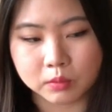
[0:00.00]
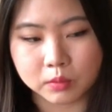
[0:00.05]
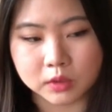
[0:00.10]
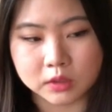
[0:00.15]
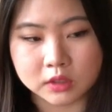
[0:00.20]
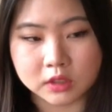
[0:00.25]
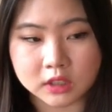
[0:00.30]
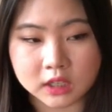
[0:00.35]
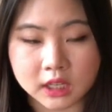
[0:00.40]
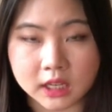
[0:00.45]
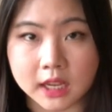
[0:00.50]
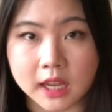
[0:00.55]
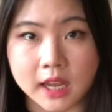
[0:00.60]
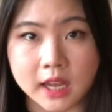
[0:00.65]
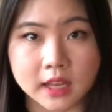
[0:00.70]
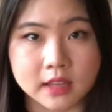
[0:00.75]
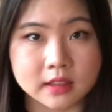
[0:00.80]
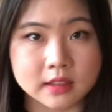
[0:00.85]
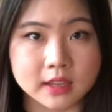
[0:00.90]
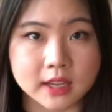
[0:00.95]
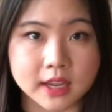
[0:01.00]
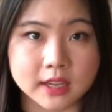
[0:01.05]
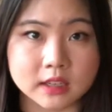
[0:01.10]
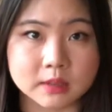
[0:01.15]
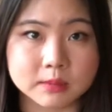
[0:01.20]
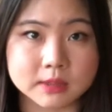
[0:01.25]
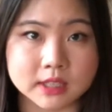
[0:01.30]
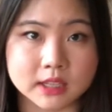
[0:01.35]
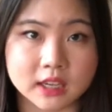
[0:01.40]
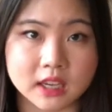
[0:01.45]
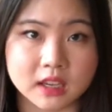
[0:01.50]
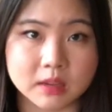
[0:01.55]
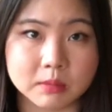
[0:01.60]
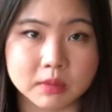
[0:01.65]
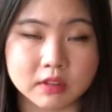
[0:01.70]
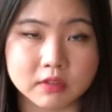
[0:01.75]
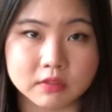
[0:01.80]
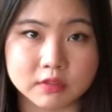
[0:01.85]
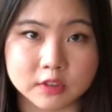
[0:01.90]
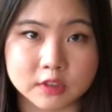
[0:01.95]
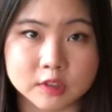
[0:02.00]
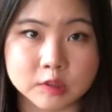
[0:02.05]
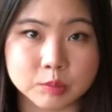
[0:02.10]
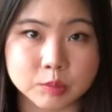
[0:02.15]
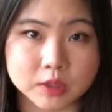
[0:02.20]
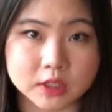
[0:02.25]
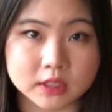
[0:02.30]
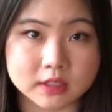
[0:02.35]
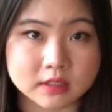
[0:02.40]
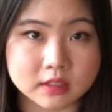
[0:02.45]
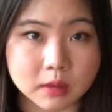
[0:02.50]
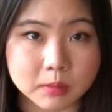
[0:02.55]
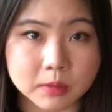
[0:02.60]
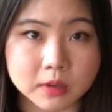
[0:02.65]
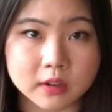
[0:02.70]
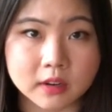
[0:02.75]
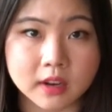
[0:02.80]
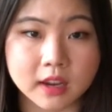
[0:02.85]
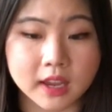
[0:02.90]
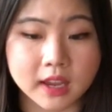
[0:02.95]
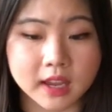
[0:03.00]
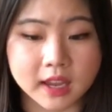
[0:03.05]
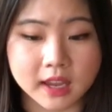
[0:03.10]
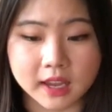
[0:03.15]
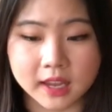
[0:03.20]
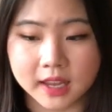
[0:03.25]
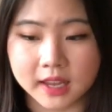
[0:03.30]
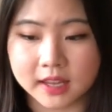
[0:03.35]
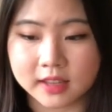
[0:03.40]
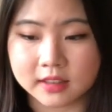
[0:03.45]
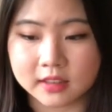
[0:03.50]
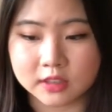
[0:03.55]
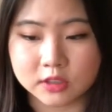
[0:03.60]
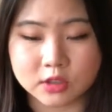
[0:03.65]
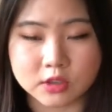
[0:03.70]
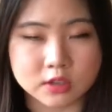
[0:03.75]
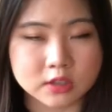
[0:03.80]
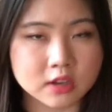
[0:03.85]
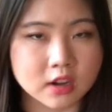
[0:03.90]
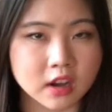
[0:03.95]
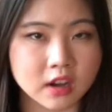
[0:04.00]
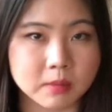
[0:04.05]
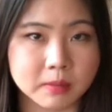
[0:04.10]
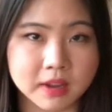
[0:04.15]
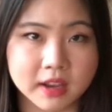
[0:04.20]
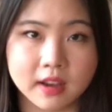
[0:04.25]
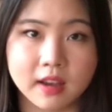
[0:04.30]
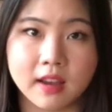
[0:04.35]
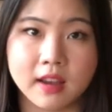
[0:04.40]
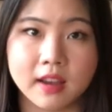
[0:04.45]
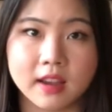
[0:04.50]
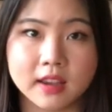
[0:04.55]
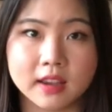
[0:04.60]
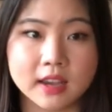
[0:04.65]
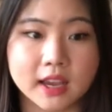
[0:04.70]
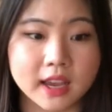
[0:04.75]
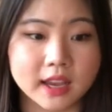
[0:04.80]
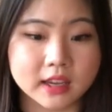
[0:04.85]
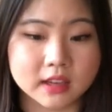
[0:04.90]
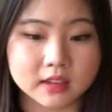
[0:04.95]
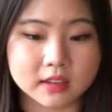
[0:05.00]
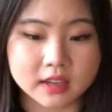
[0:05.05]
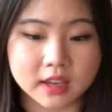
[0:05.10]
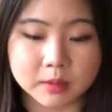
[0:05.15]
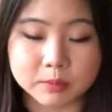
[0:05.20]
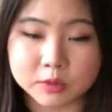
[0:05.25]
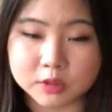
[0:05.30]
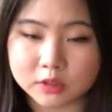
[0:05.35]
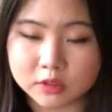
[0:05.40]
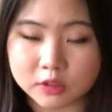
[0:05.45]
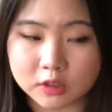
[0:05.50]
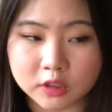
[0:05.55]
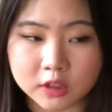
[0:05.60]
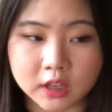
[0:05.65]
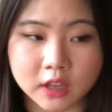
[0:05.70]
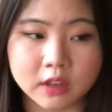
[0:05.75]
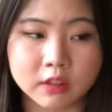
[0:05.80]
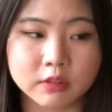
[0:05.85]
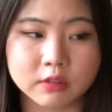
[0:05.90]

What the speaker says: was looking at the items that came in for spring summer, and this just caught my eye. I kept looking